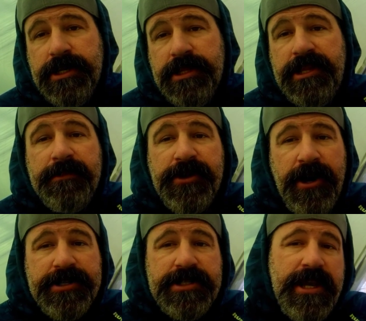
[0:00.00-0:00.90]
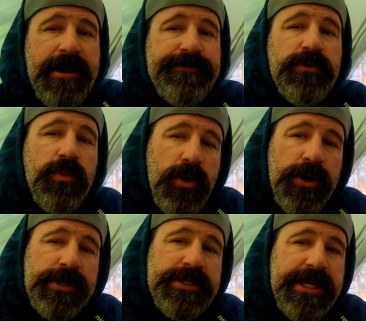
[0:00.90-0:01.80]
then I'm constantly have to
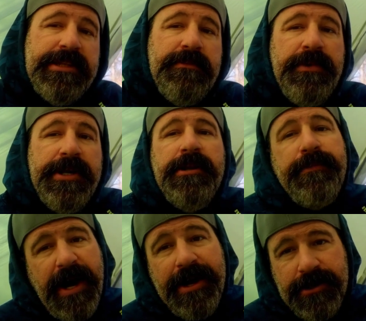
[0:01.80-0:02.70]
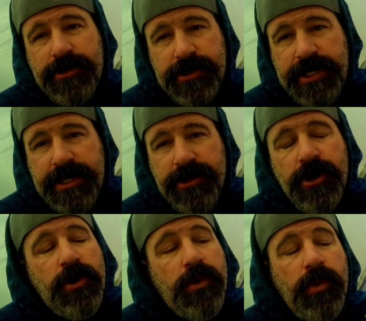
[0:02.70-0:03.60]
work to get the money to buy the good gear,
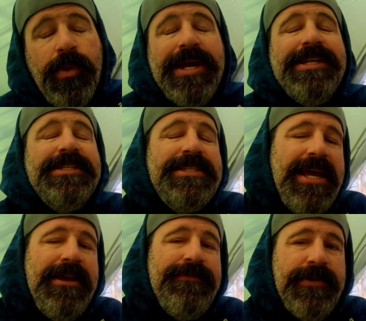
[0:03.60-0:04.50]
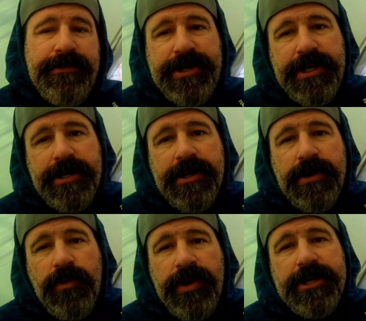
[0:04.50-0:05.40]
or wait and save the money
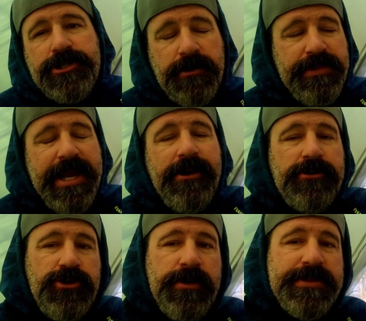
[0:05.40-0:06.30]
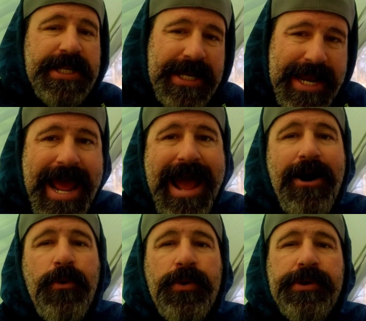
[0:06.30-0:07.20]
when I should be out on trips
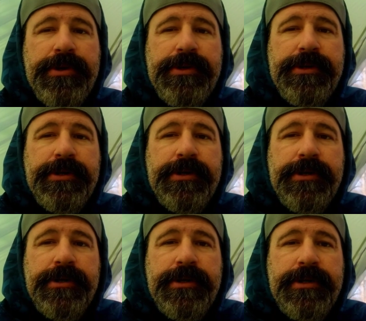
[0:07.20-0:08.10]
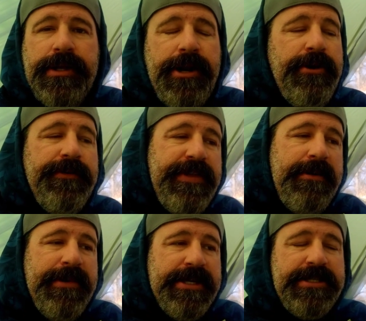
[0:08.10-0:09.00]
now. I don't know if
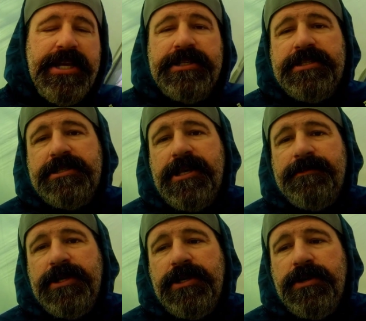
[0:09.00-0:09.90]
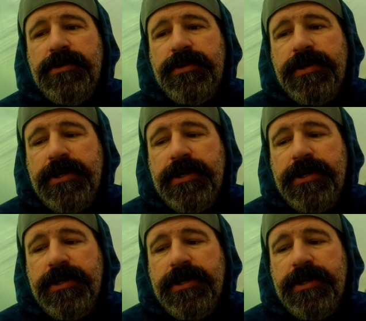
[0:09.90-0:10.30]
that makes sense to some of you.